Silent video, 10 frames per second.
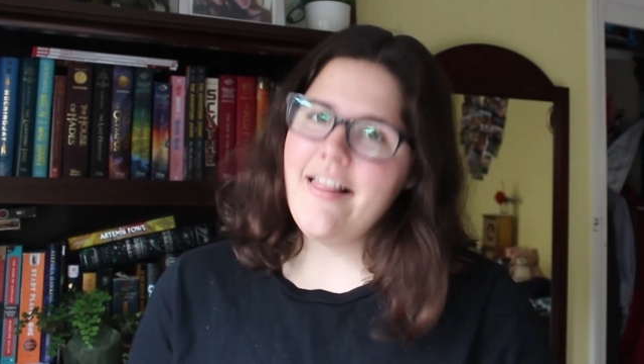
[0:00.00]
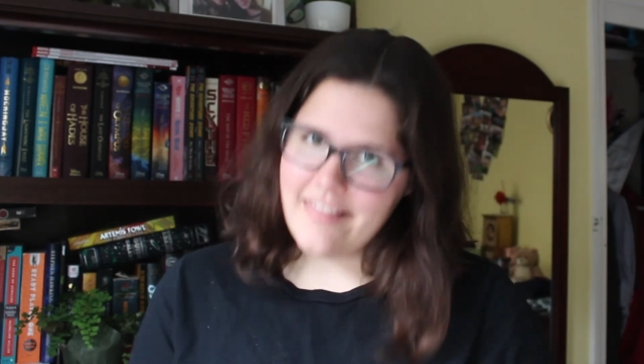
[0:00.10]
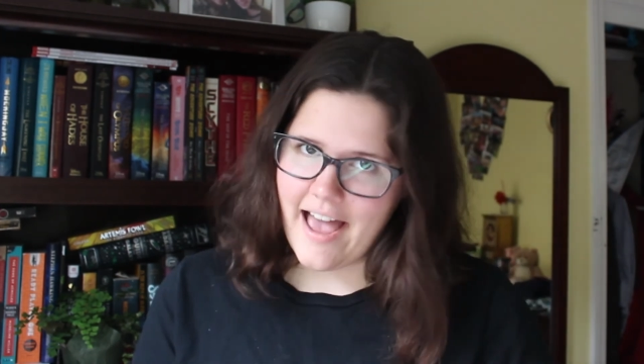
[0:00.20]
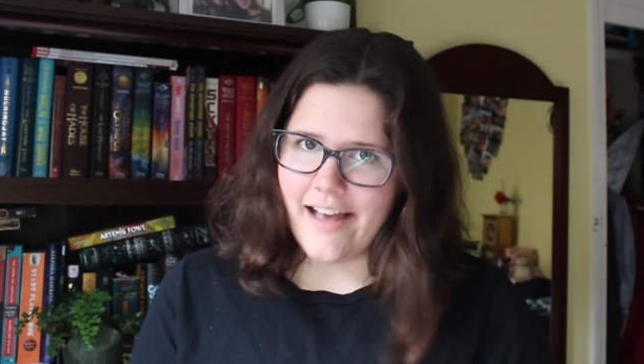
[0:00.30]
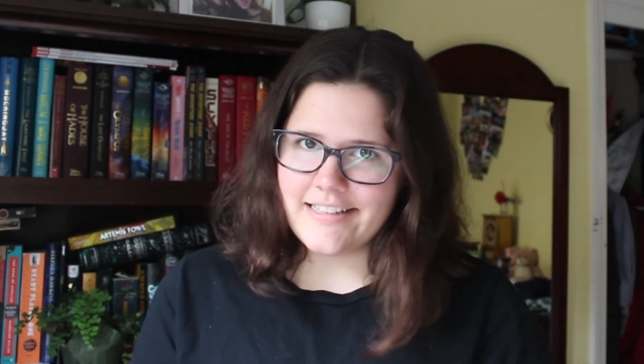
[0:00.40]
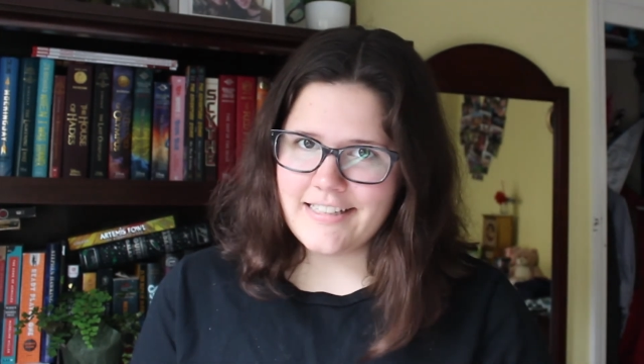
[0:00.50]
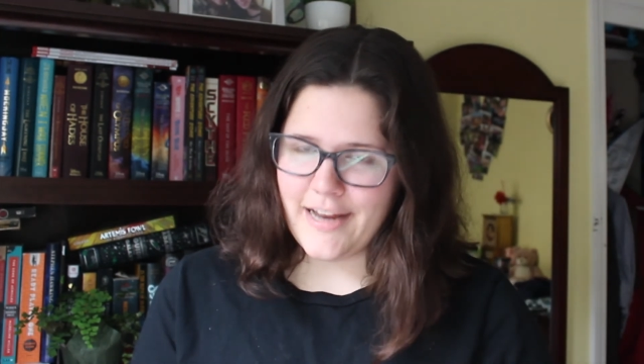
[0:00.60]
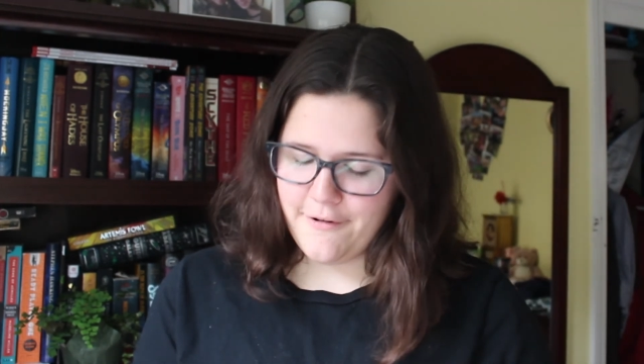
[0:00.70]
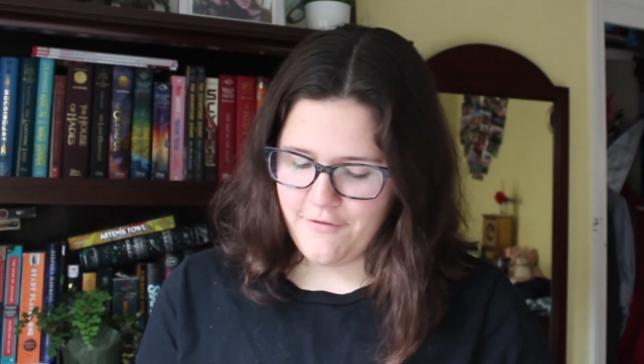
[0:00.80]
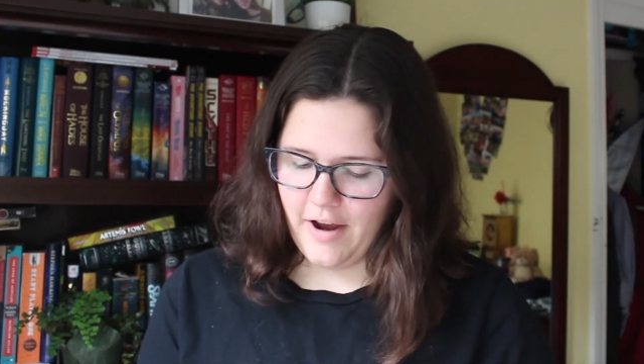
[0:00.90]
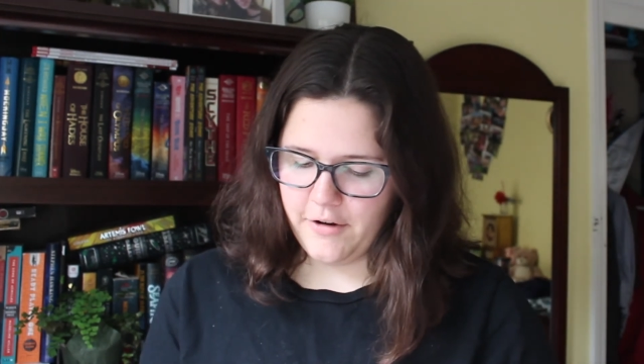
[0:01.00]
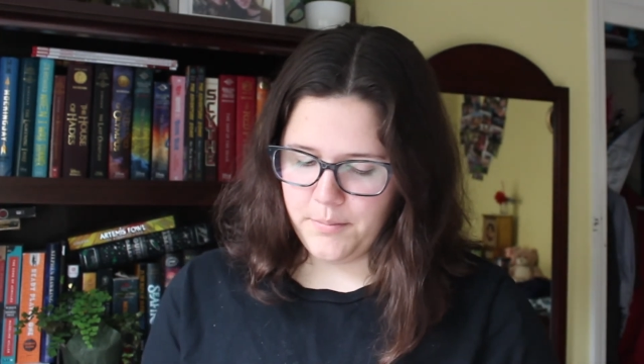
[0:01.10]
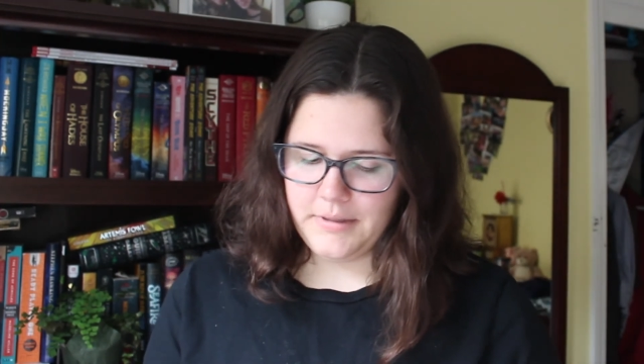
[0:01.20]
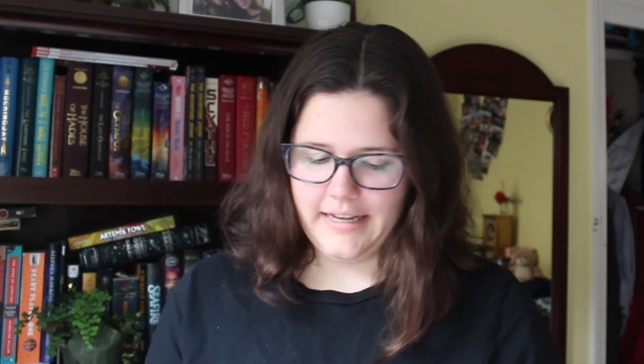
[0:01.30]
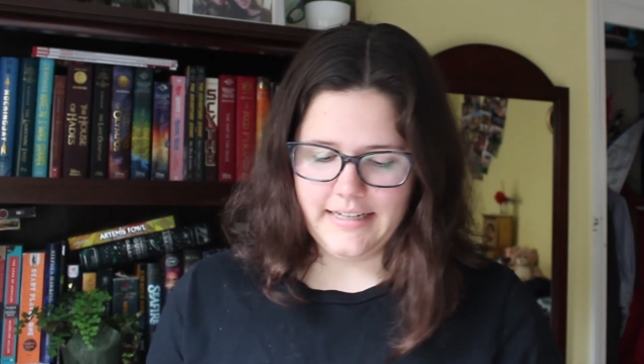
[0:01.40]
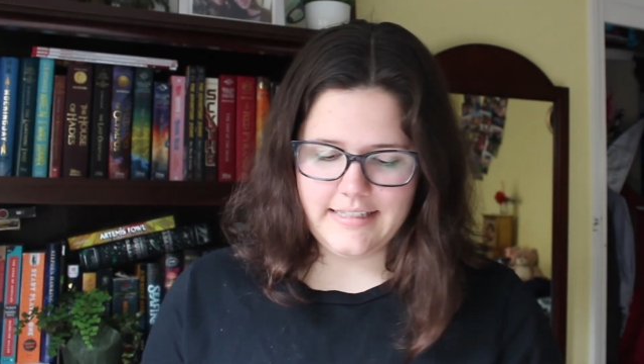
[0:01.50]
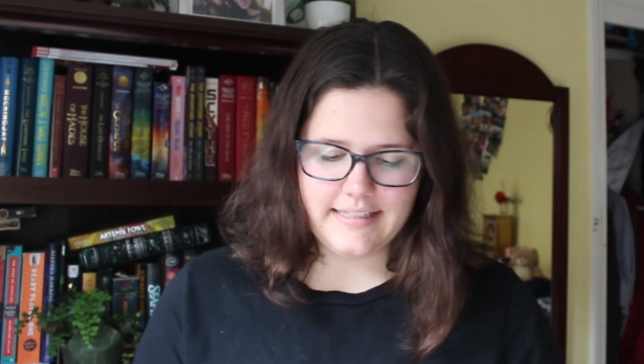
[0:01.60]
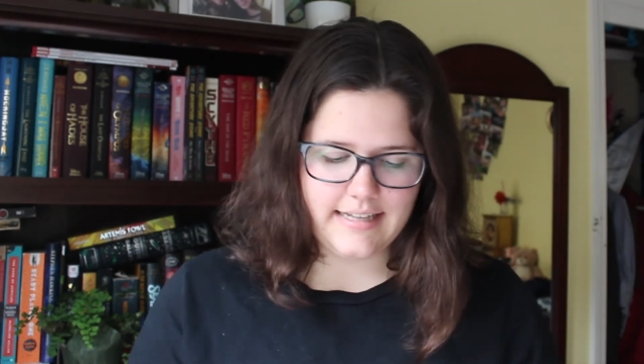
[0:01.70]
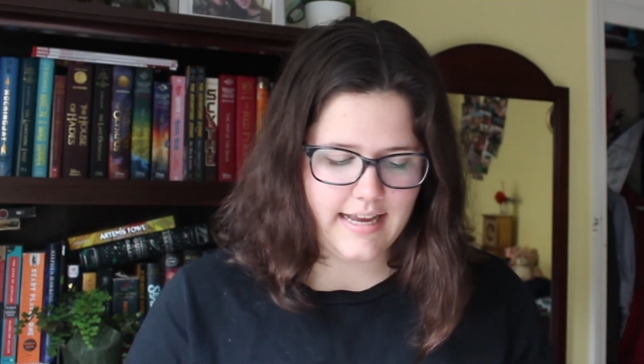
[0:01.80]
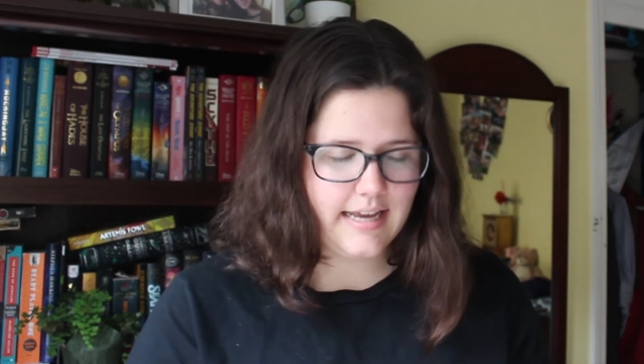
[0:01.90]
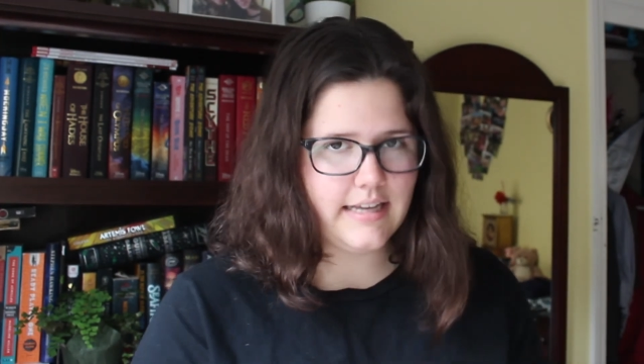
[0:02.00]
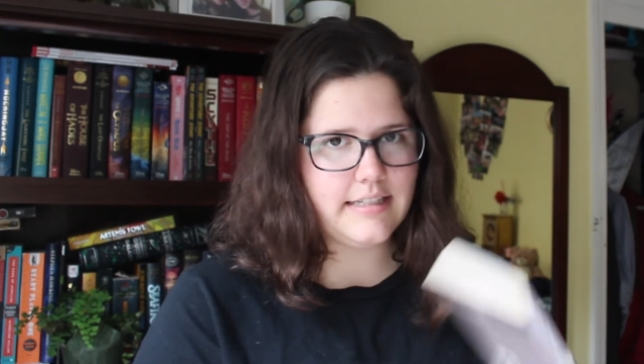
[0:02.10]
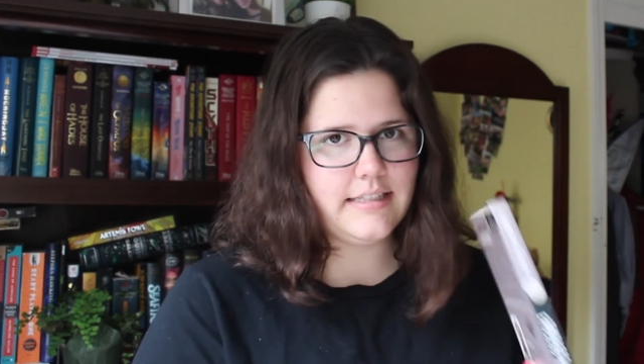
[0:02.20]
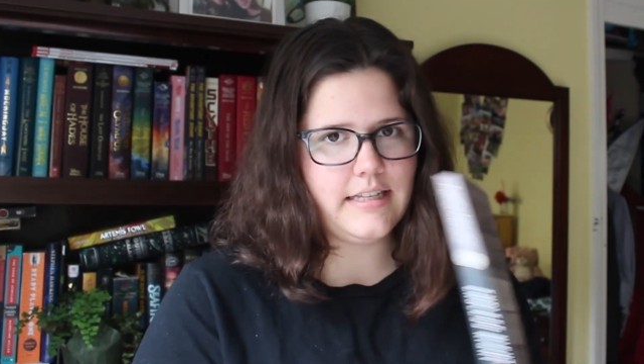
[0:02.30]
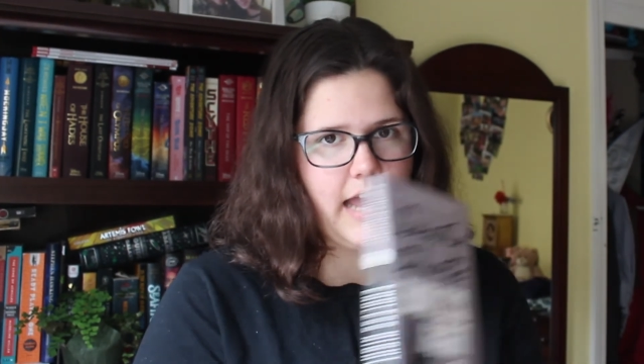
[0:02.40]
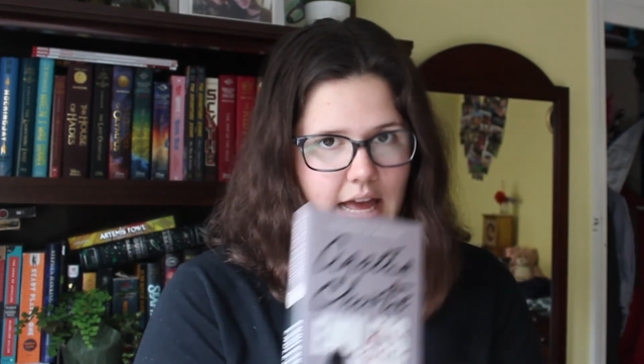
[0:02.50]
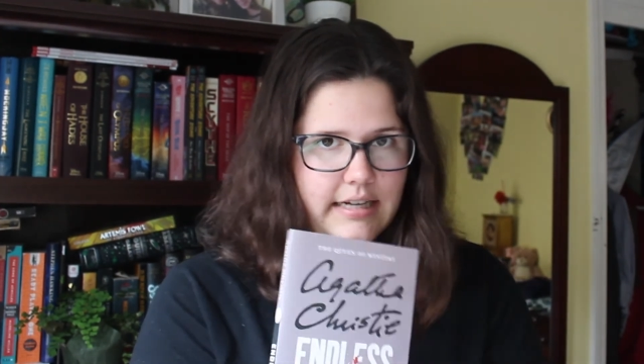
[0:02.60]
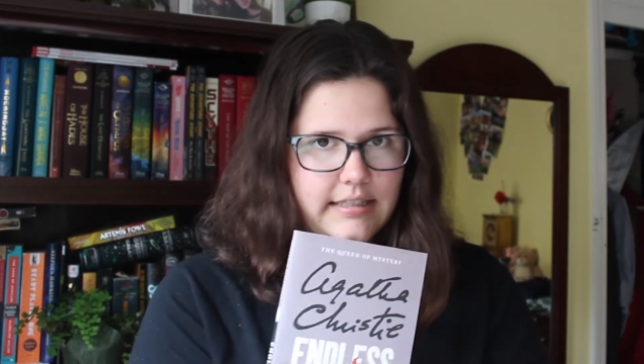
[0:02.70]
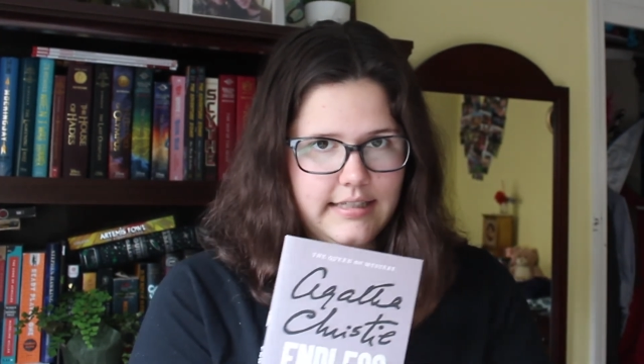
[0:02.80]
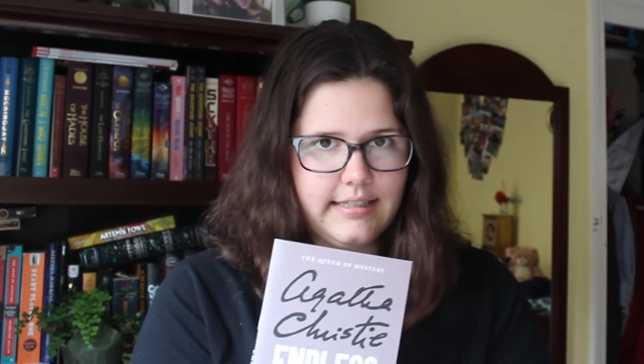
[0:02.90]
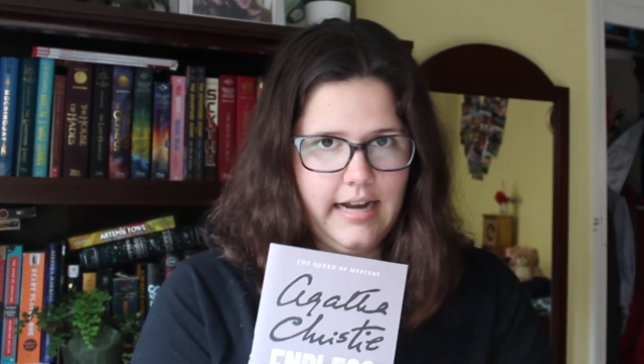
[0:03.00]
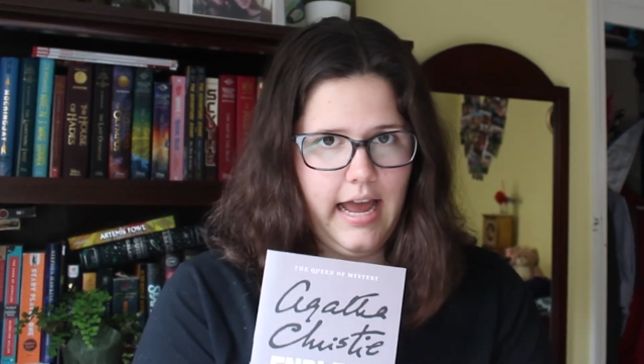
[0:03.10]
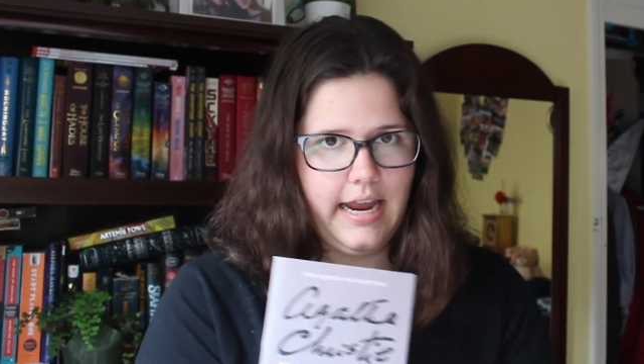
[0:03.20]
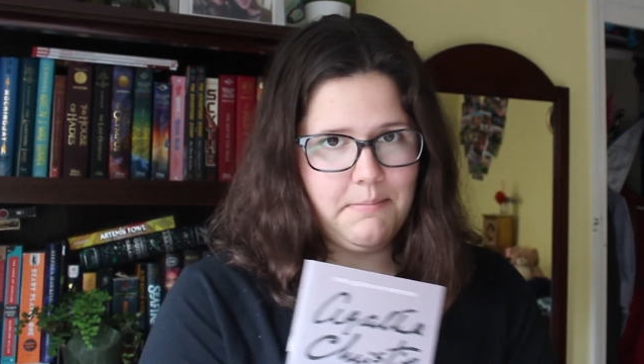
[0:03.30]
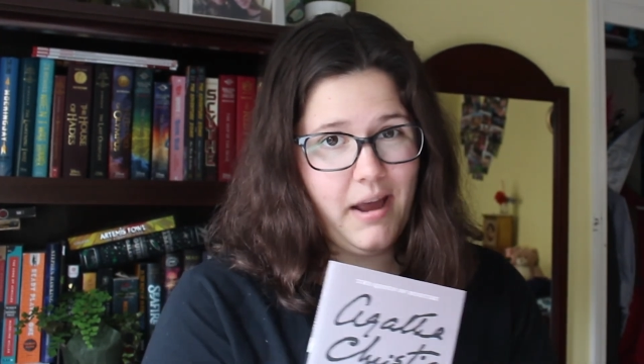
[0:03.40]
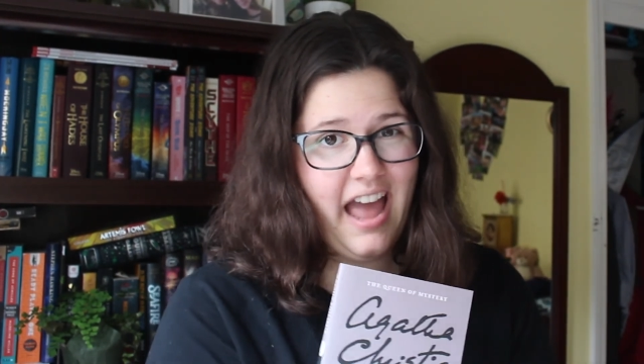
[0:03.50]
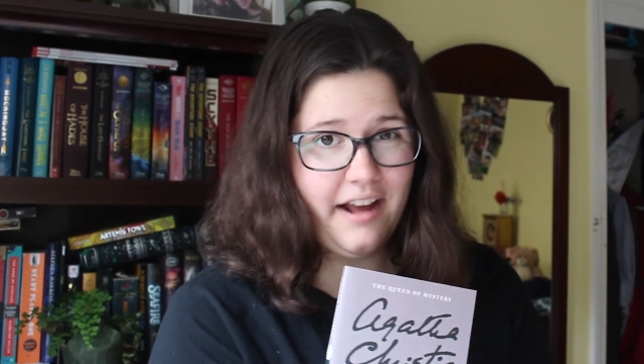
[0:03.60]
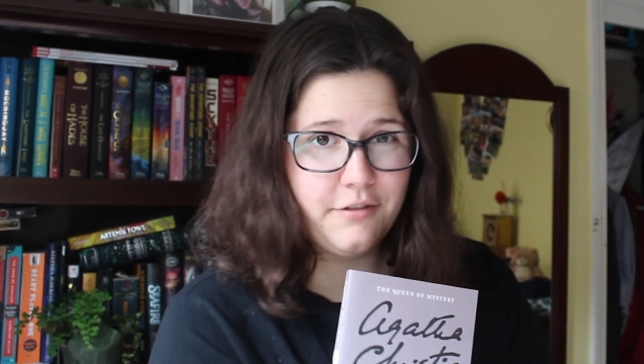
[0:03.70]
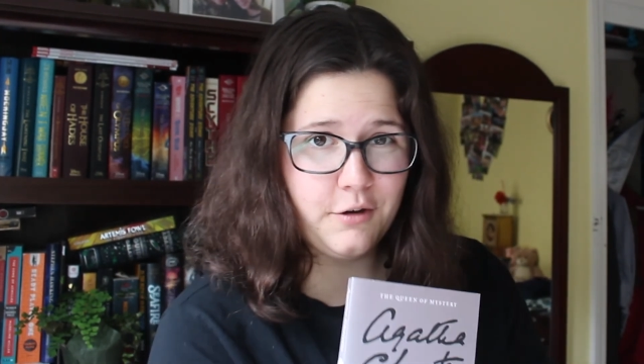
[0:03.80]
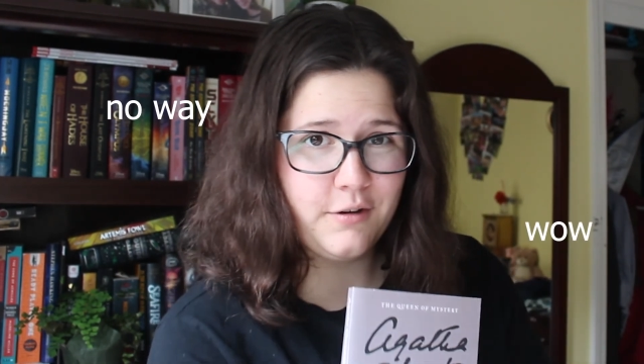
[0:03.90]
last and final place is Endless Night by Agatha